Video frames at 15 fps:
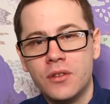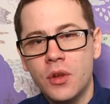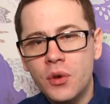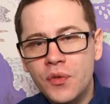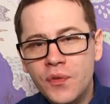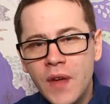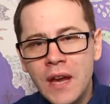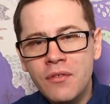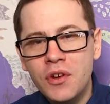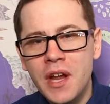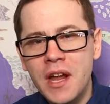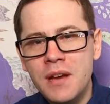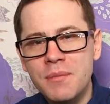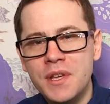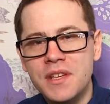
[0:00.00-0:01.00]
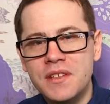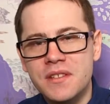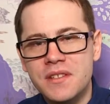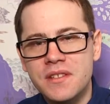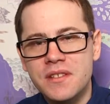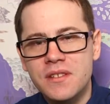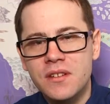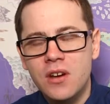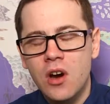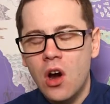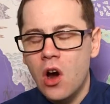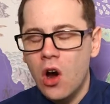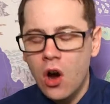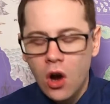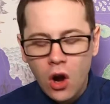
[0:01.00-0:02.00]
Those favorite enemies
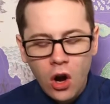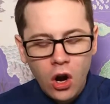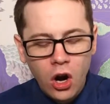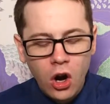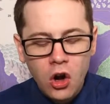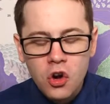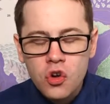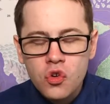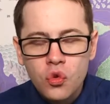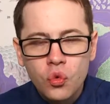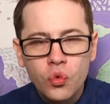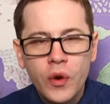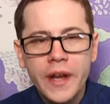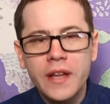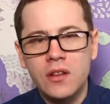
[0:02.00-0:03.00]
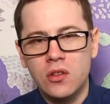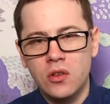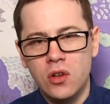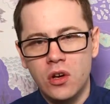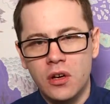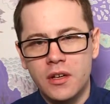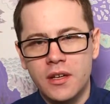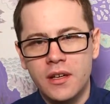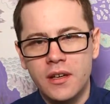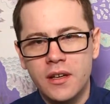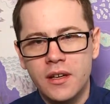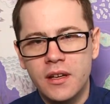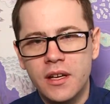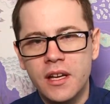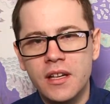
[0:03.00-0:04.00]
are a great look
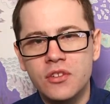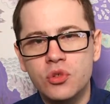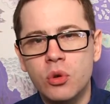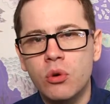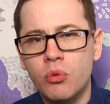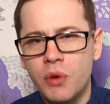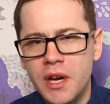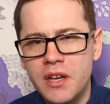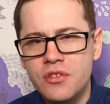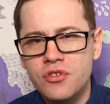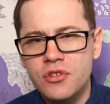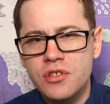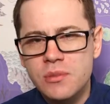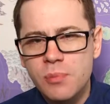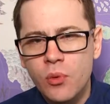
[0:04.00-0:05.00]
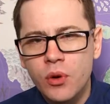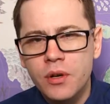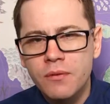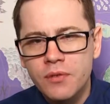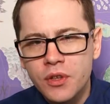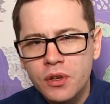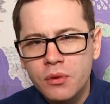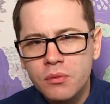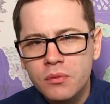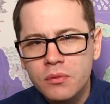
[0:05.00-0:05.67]
into a ranger's point of view.